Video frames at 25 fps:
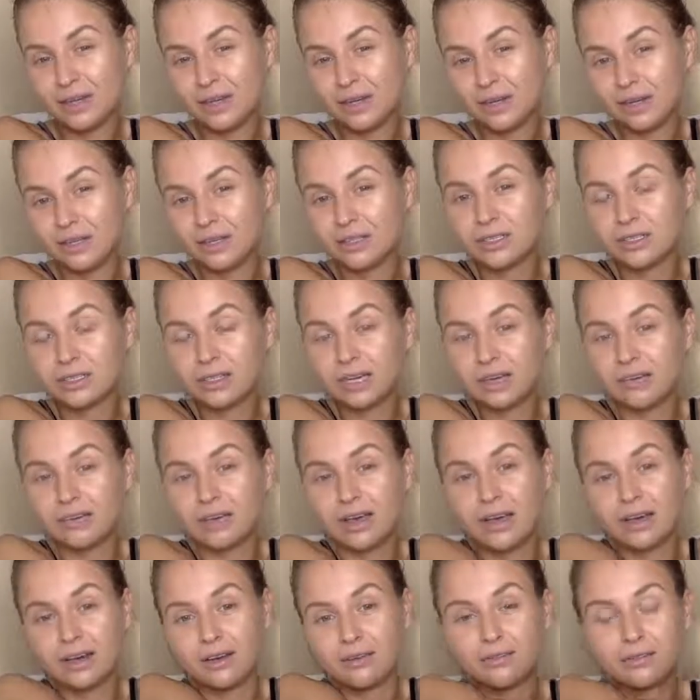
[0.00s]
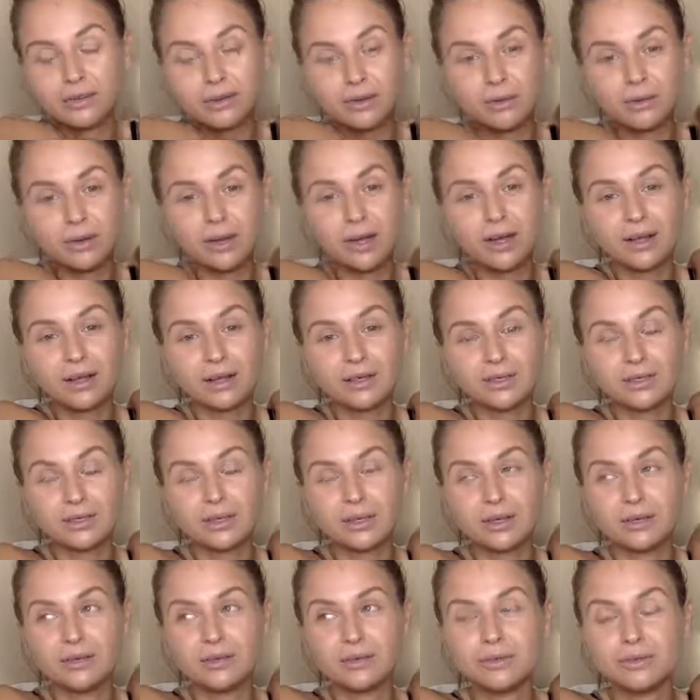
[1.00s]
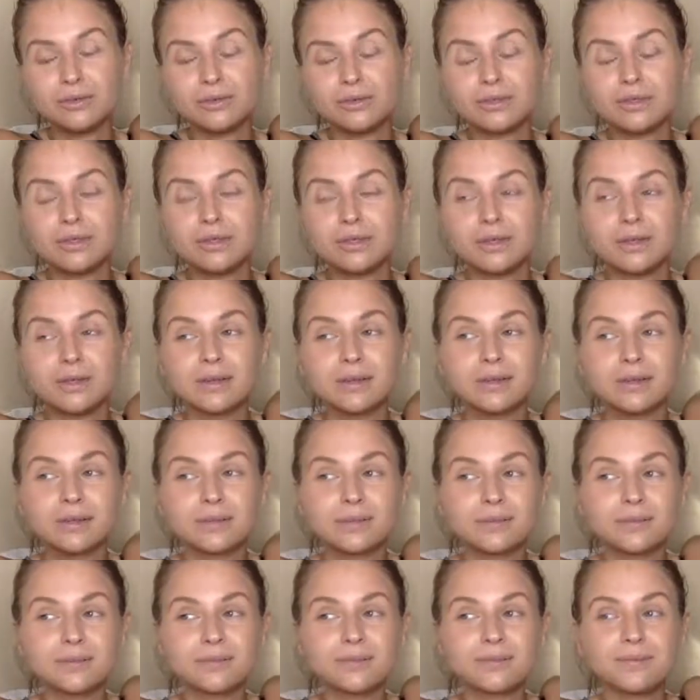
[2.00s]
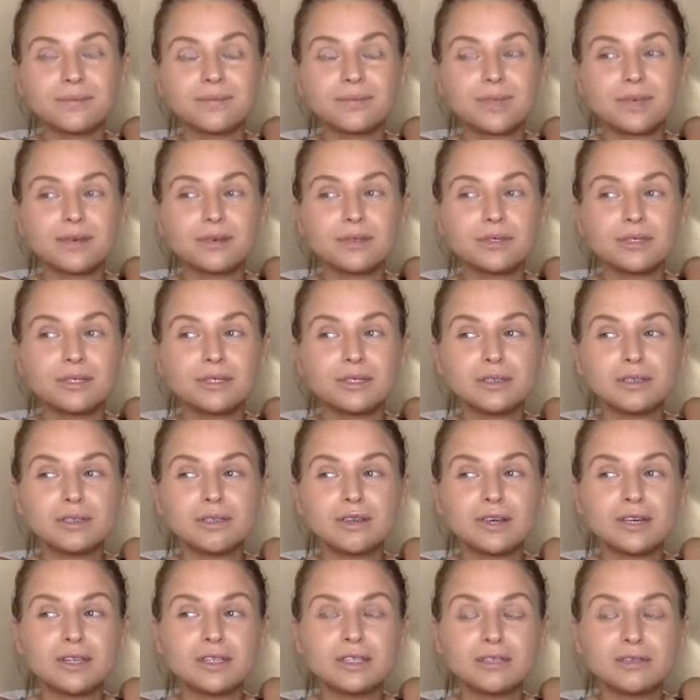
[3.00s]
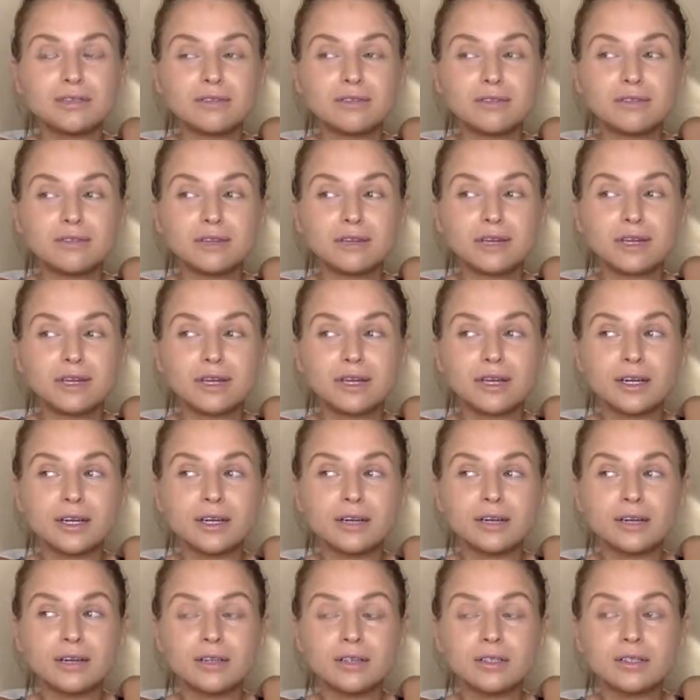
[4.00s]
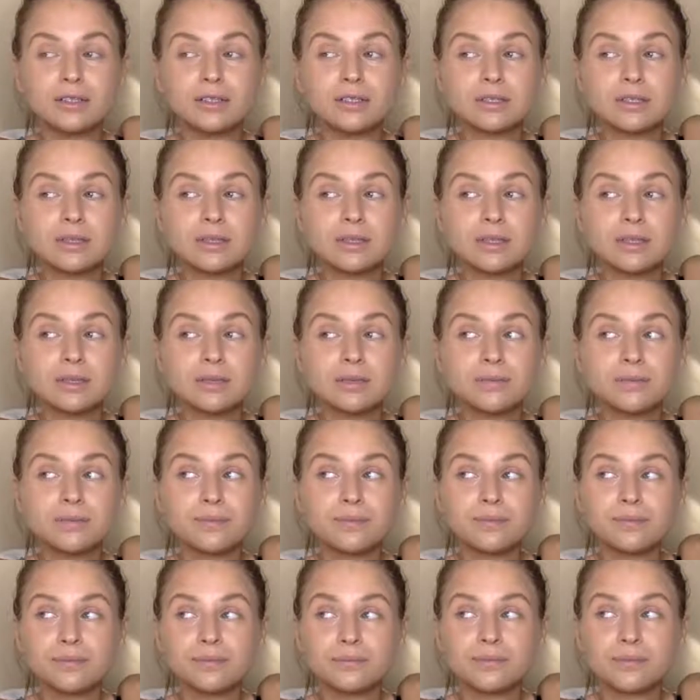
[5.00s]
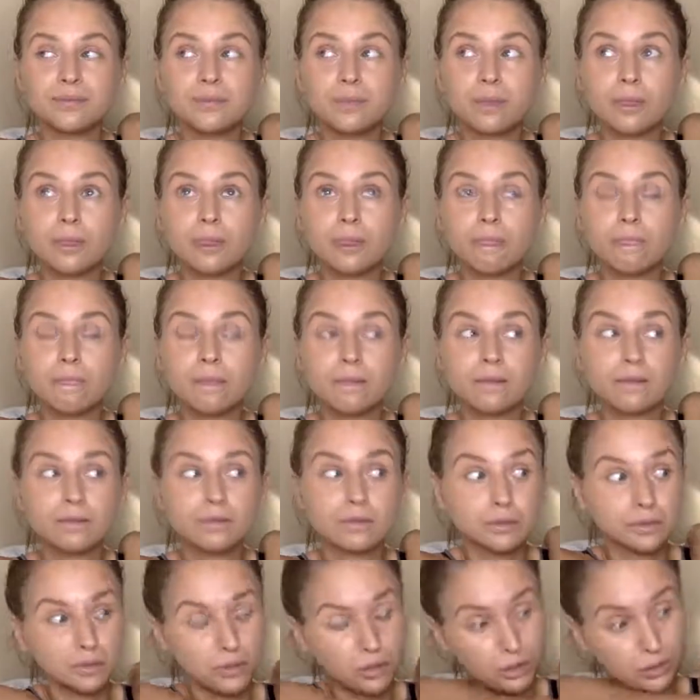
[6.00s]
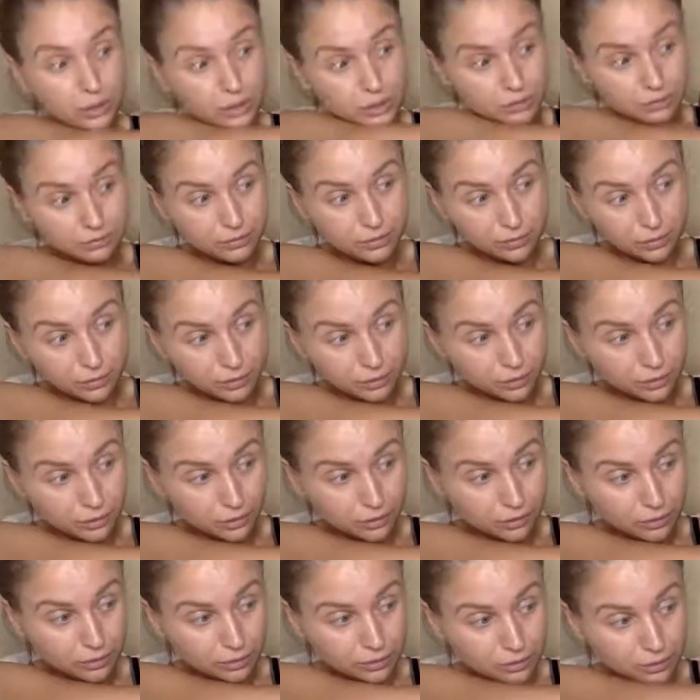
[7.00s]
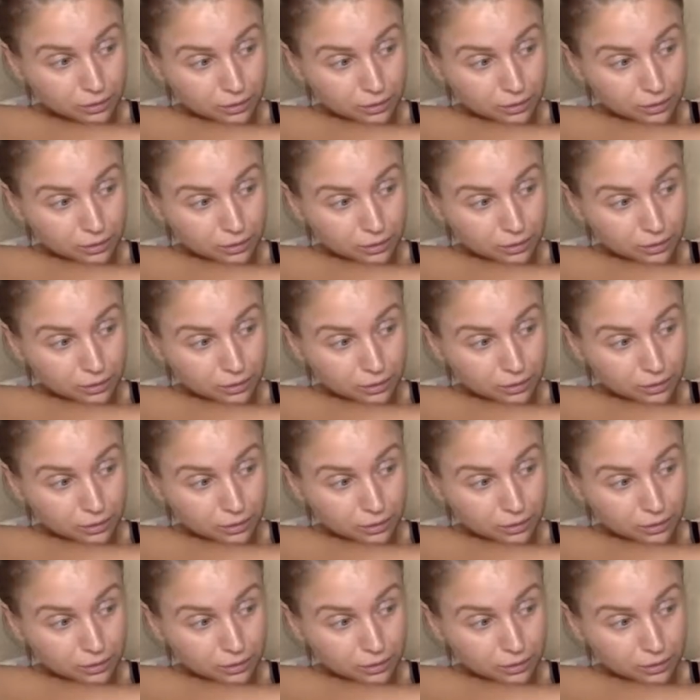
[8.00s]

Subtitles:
you know, I just kind of had it for a while. So it was just a very difficult year, honestly. So difficult.